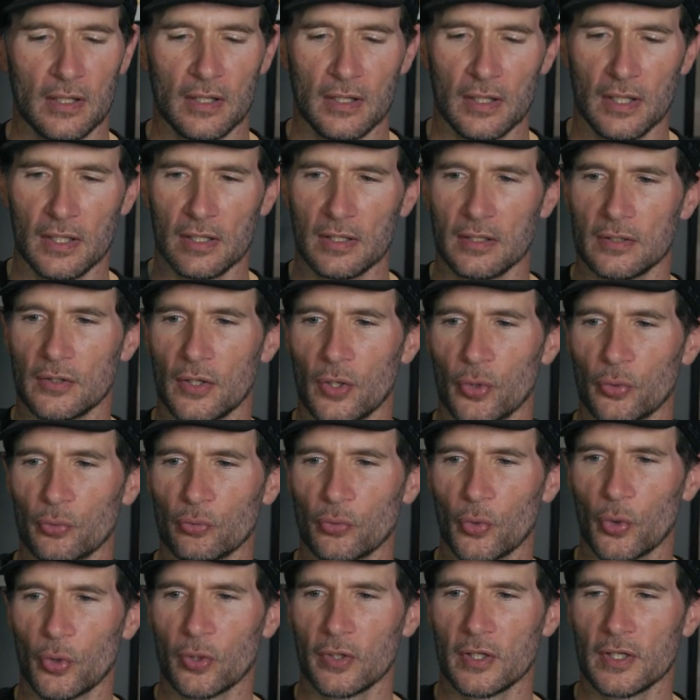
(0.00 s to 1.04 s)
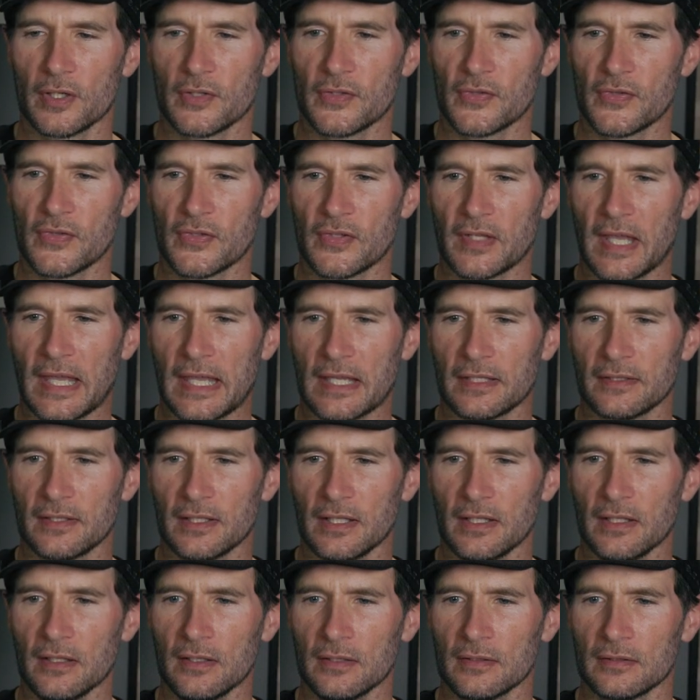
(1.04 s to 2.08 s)
an Aurora
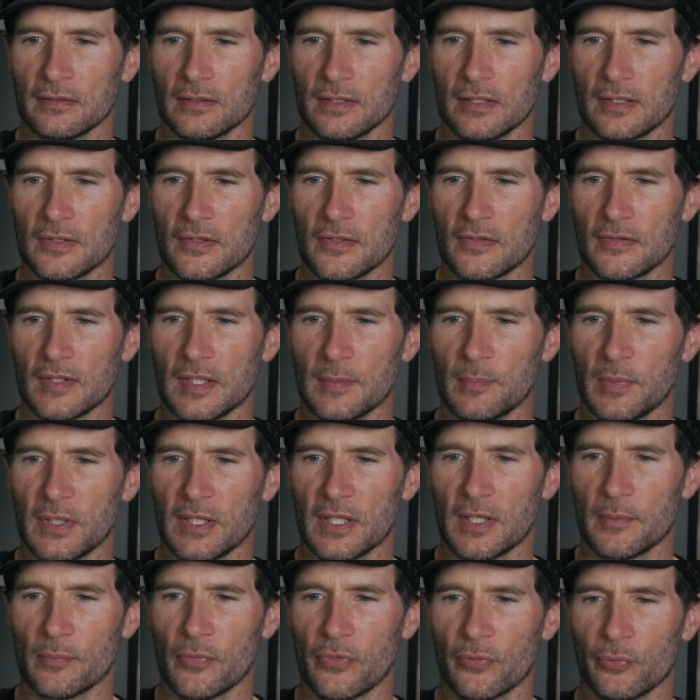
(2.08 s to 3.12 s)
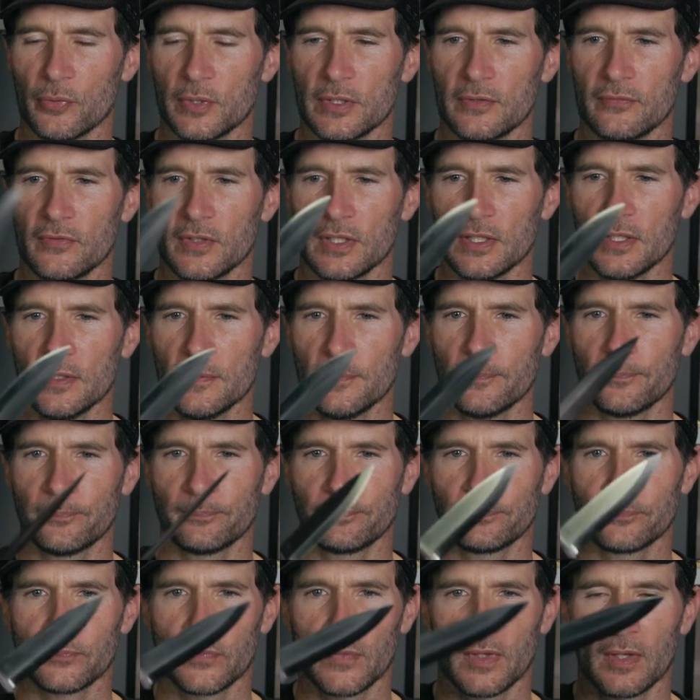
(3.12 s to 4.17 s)
Scandi in CPM 3V.
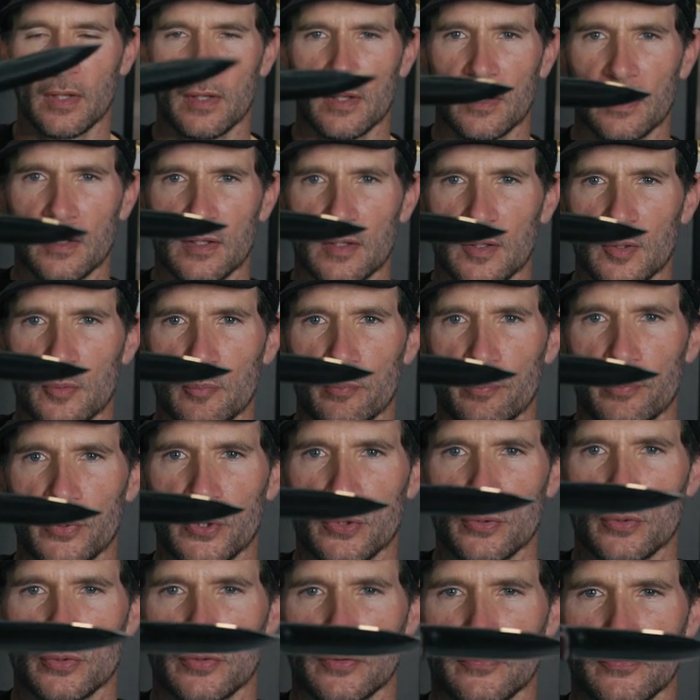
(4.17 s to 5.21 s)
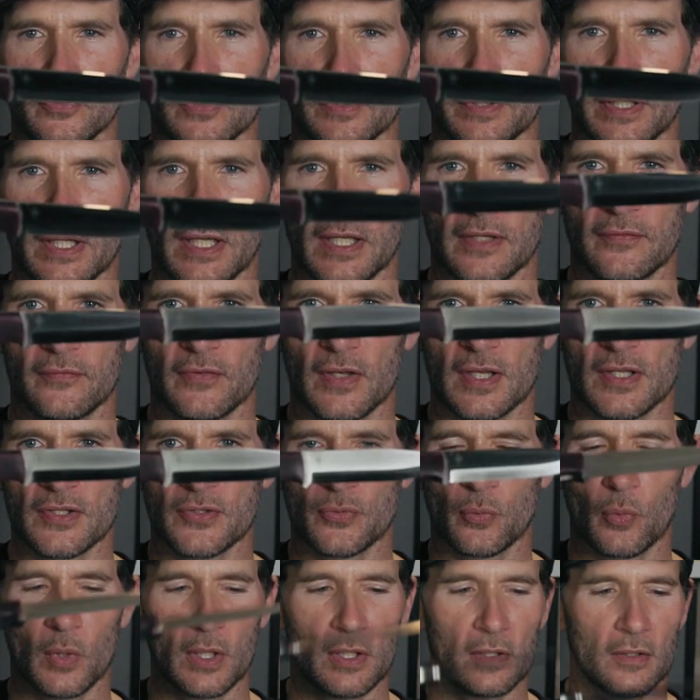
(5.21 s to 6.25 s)
Beautiful knife as
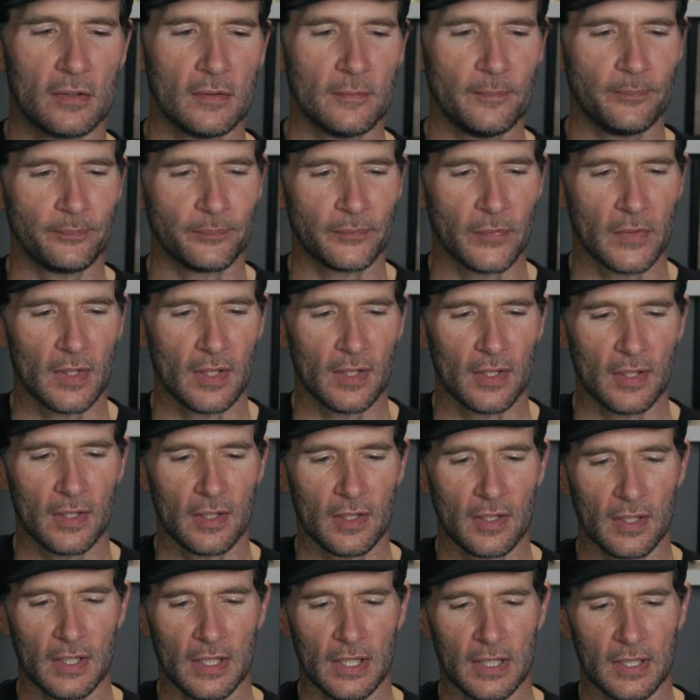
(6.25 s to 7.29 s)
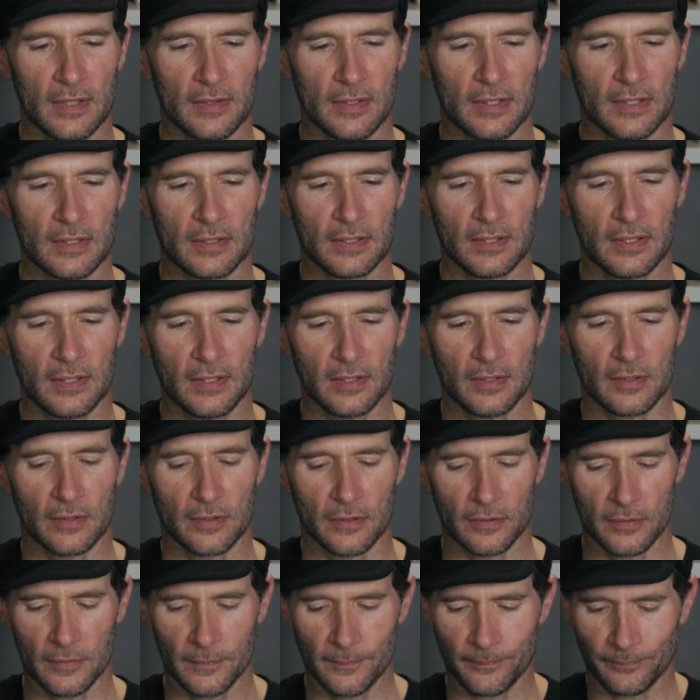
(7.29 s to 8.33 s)
well. And then
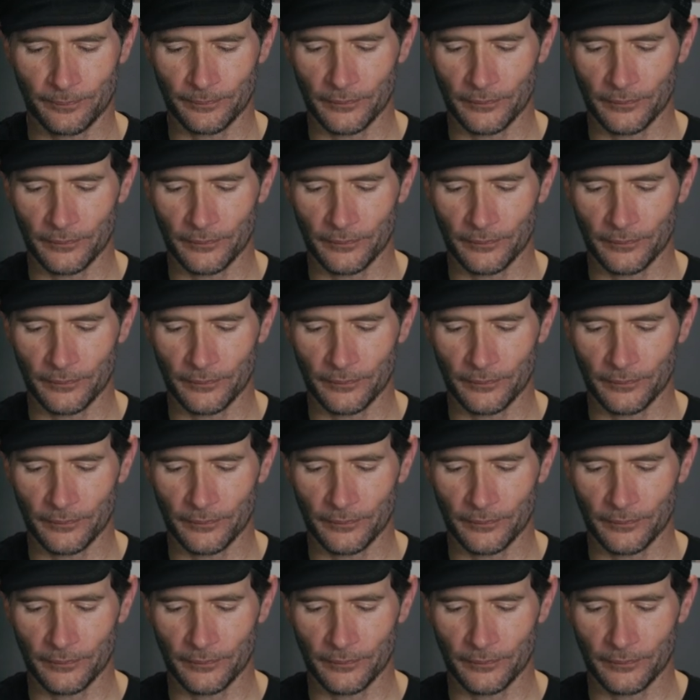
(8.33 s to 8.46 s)
here,